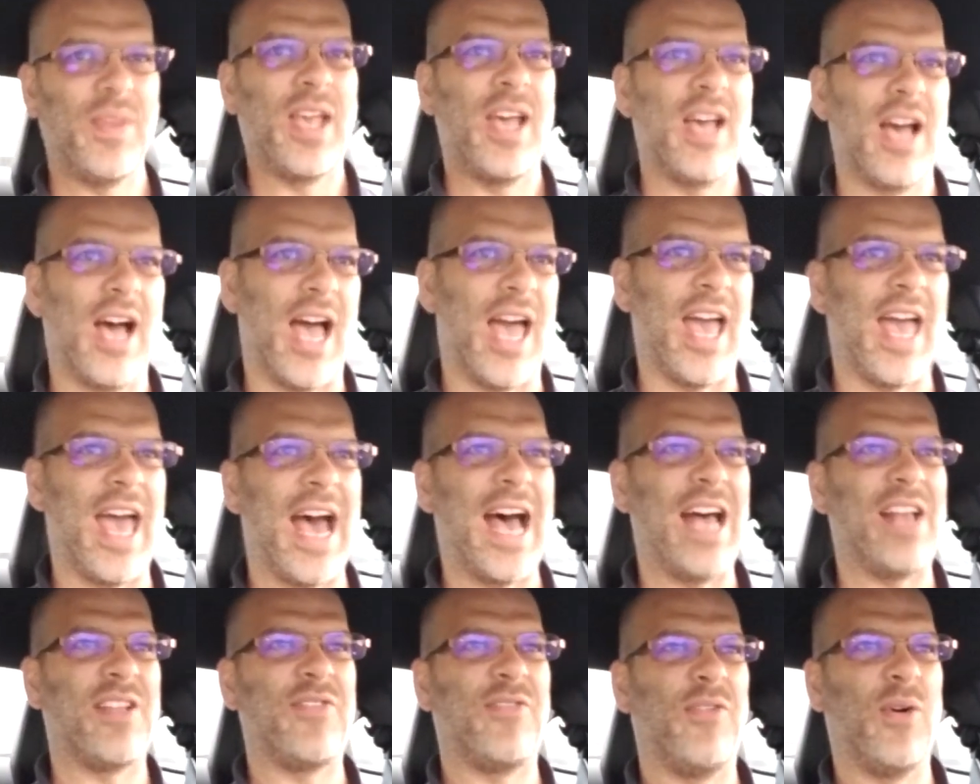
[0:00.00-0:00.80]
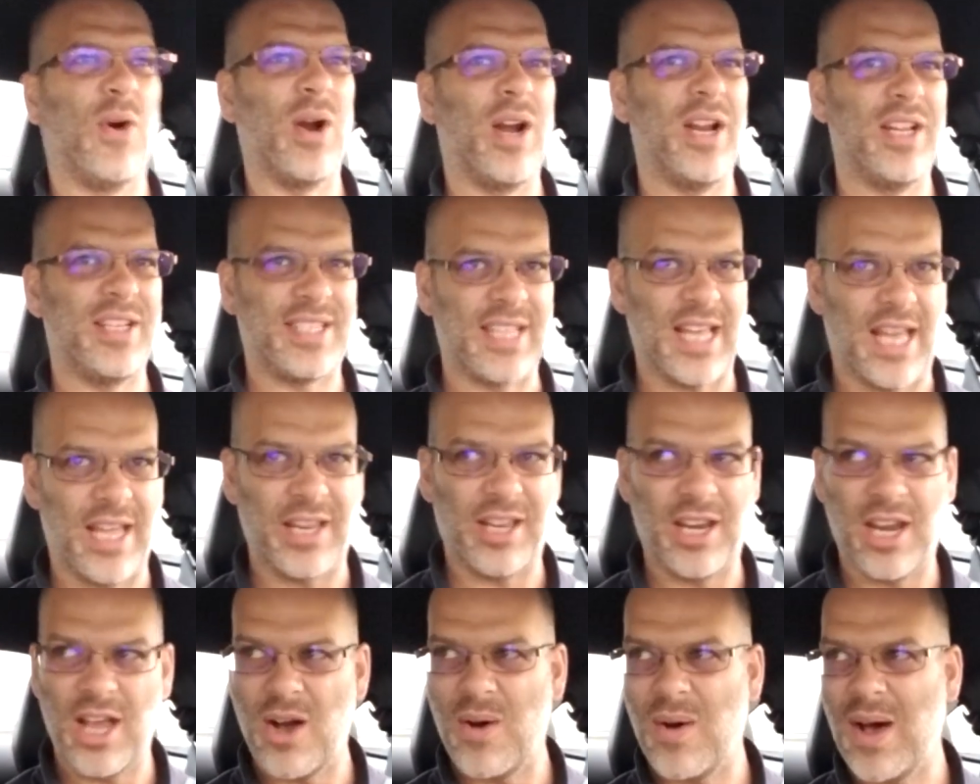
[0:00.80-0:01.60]
I asked Ford and said,
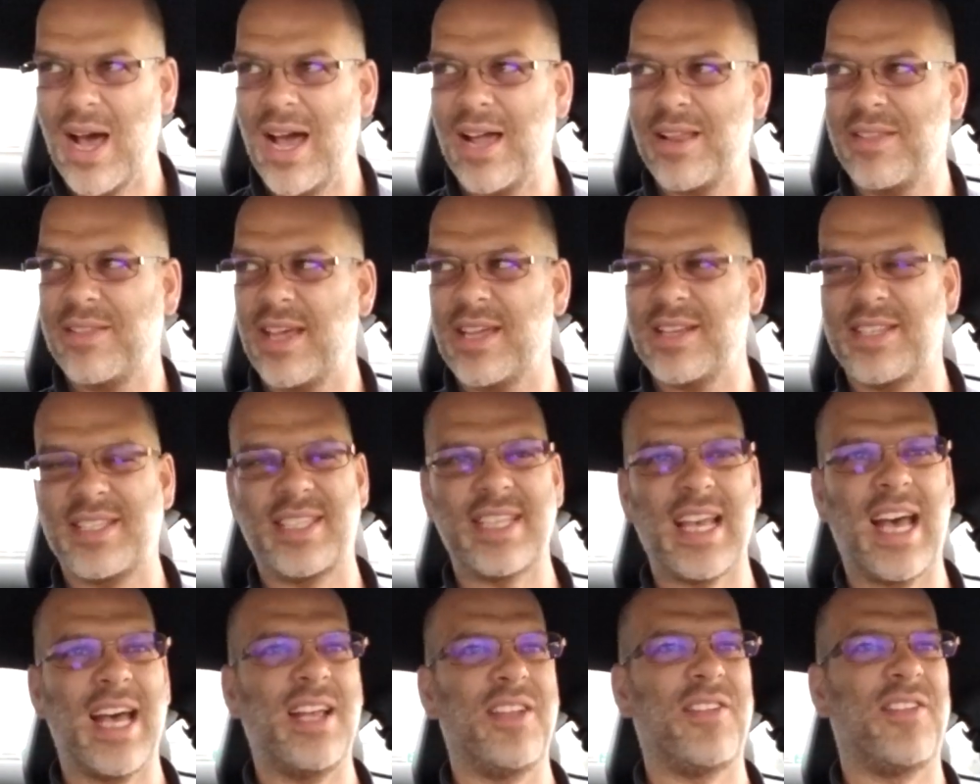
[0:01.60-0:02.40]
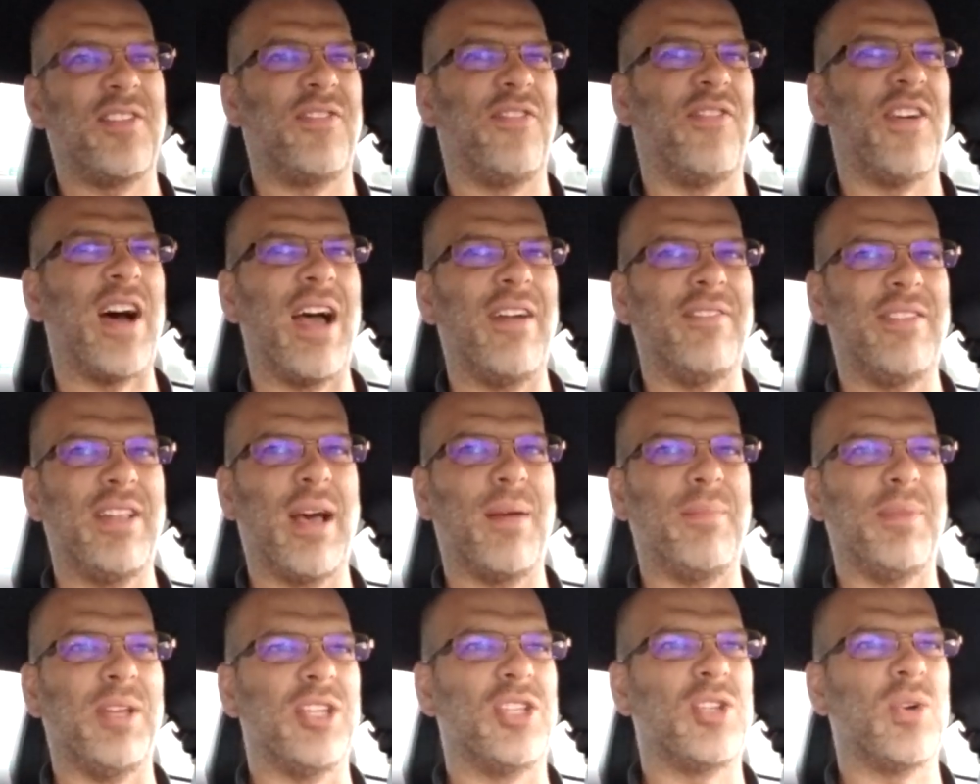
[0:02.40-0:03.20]
you know what, it says
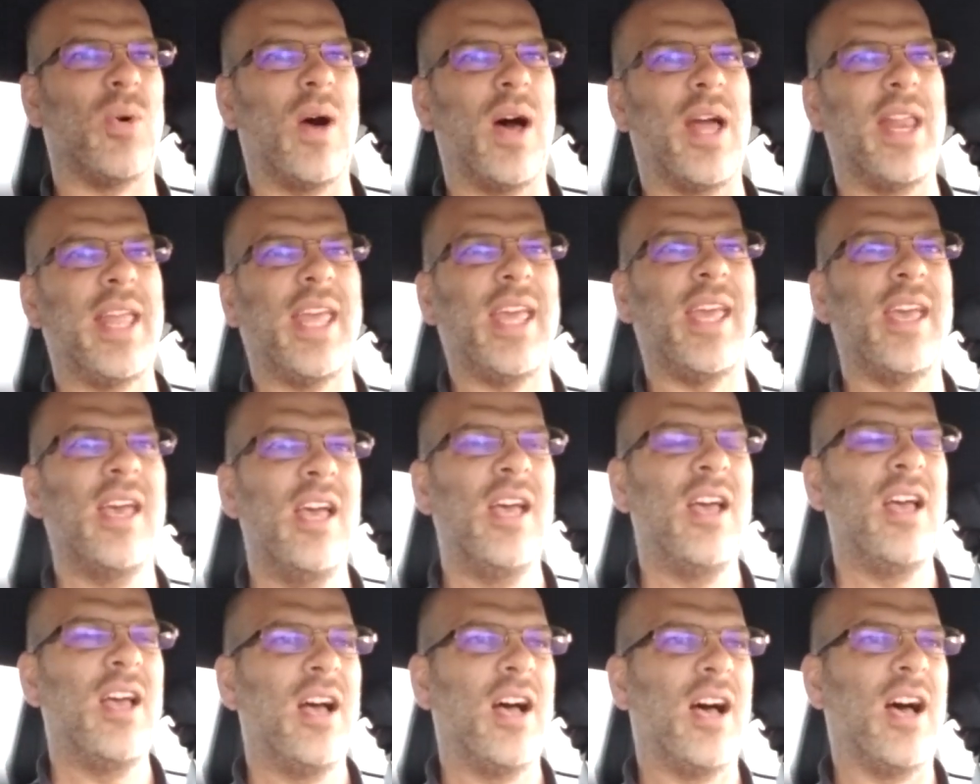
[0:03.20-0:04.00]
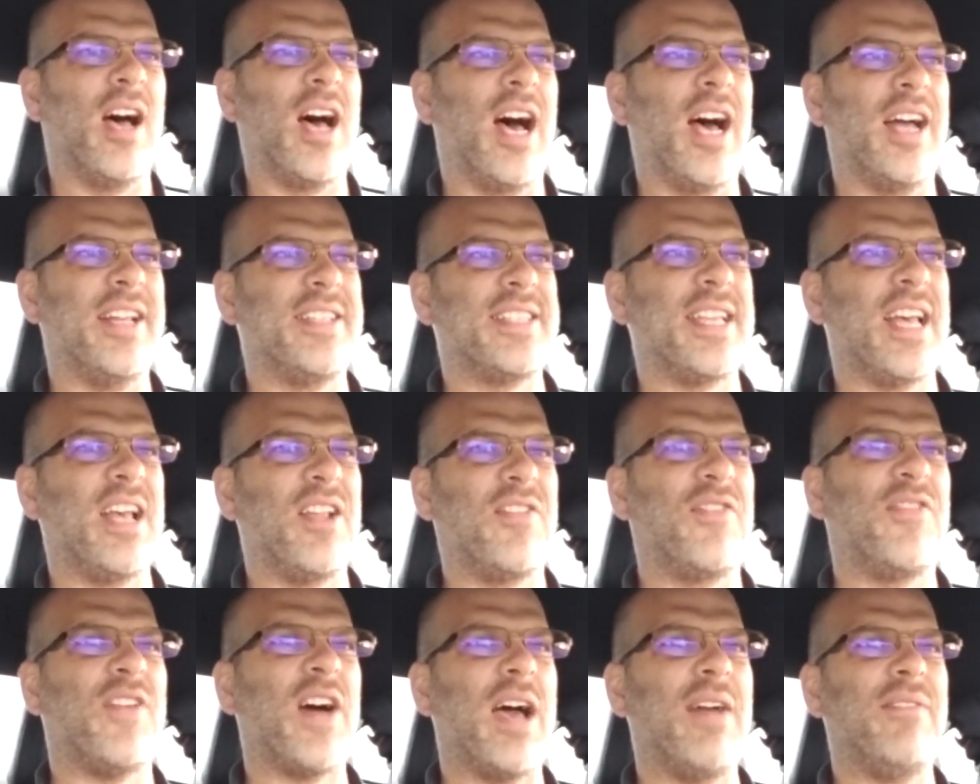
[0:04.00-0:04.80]
5W20, it
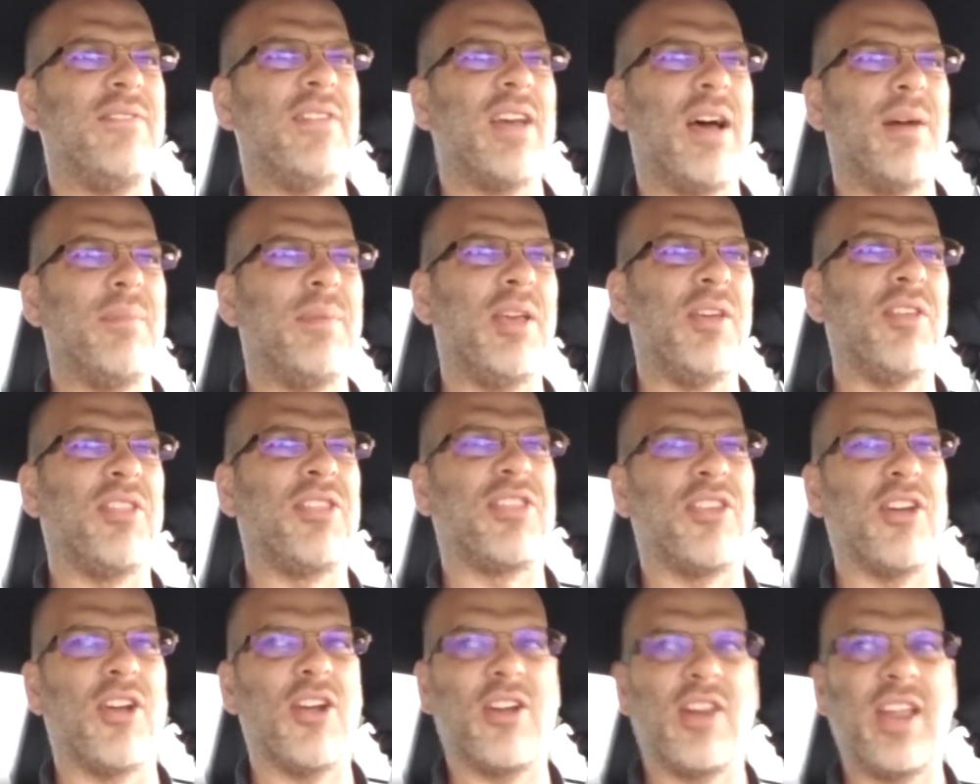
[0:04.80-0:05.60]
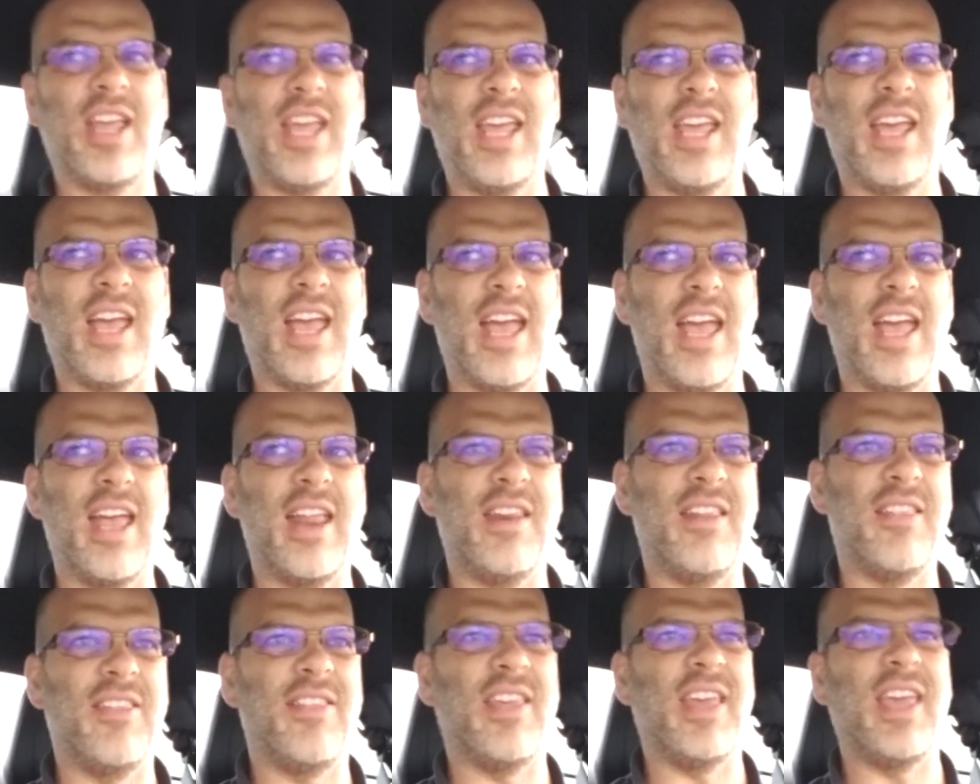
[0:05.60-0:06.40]
says 5W30
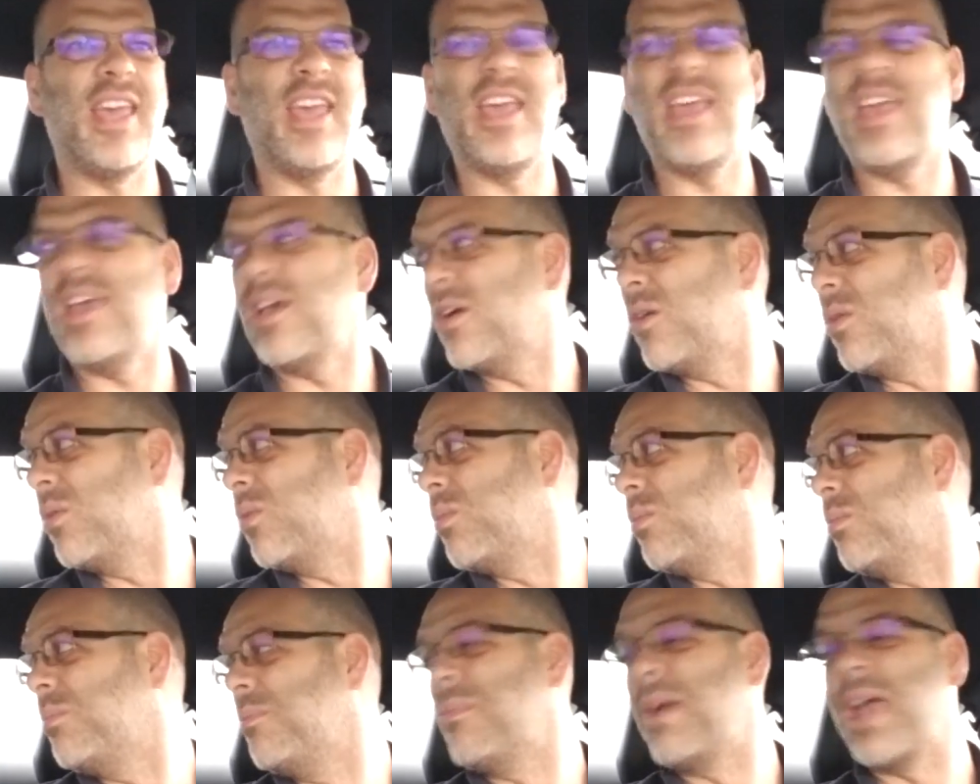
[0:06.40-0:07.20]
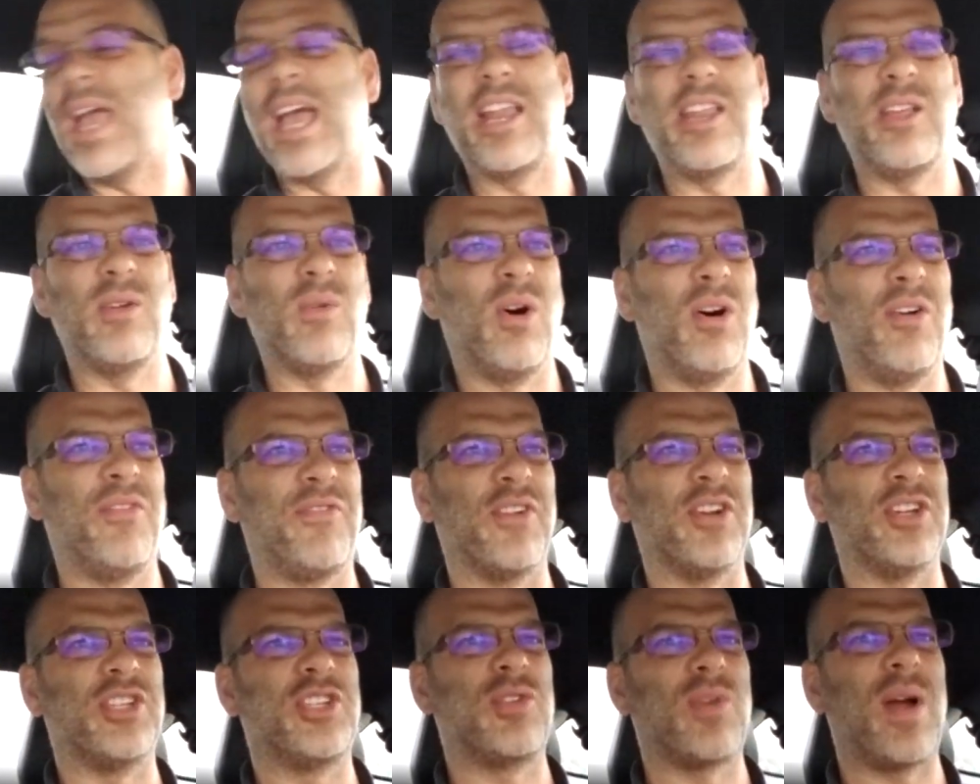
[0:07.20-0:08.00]
in the manual
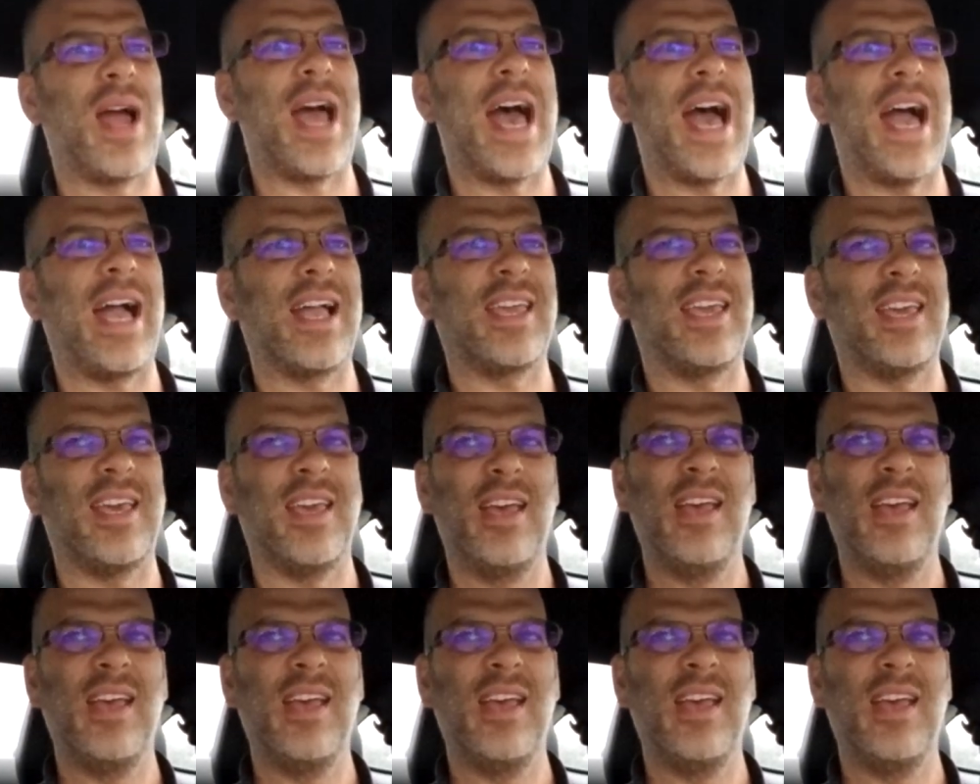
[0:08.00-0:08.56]
for track,